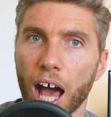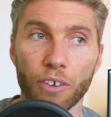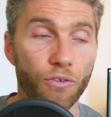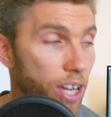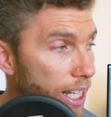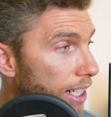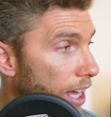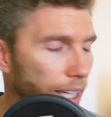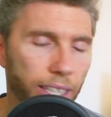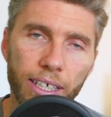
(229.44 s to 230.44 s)
I'd really
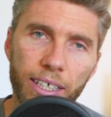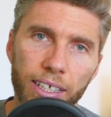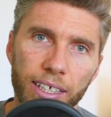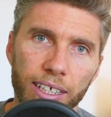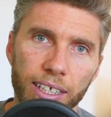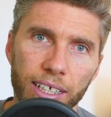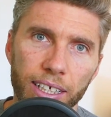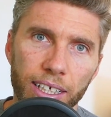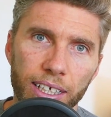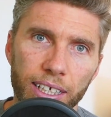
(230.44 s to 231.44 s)
like
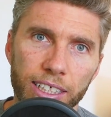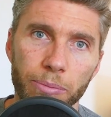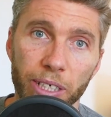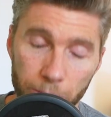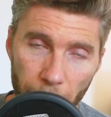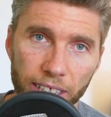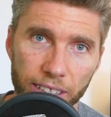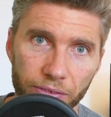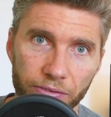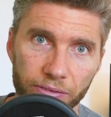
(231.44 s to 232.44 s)
some
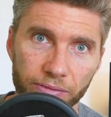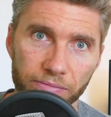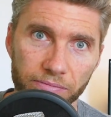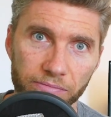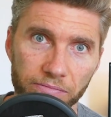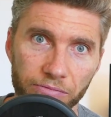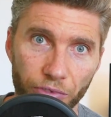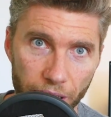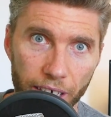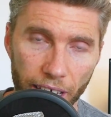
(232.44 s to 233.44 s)
expensive
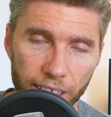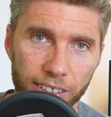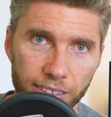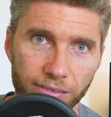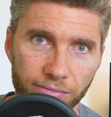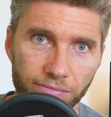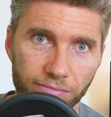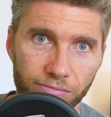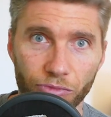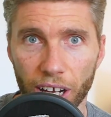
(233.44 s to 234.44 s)
free kit,
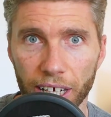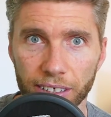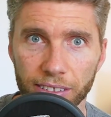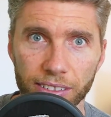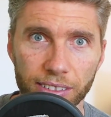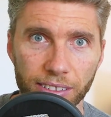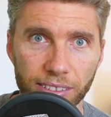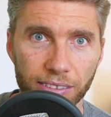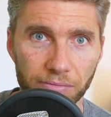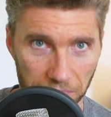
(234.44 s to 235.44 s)
really.
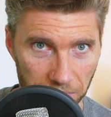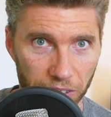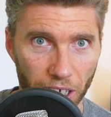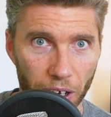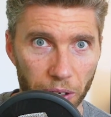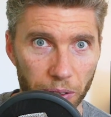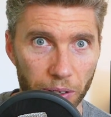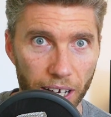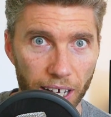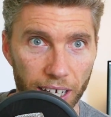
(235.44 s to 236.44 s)
So
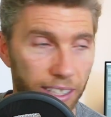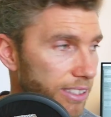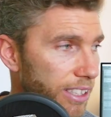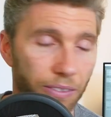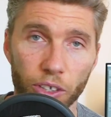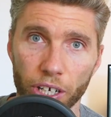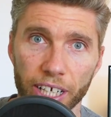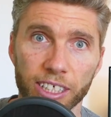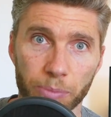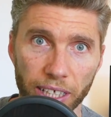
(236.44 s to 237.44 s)
uh, if you got
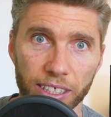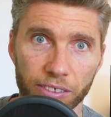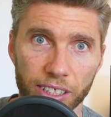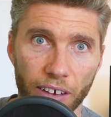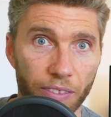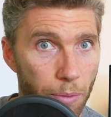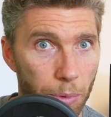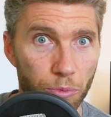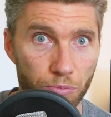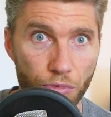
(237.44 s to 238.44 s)
any expensive stuff,
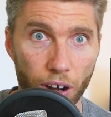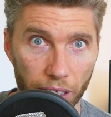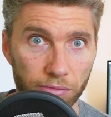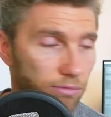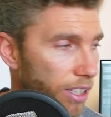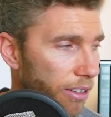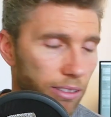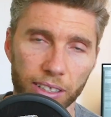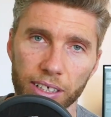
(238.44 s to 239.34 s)
that'd be brilliant. Yeah.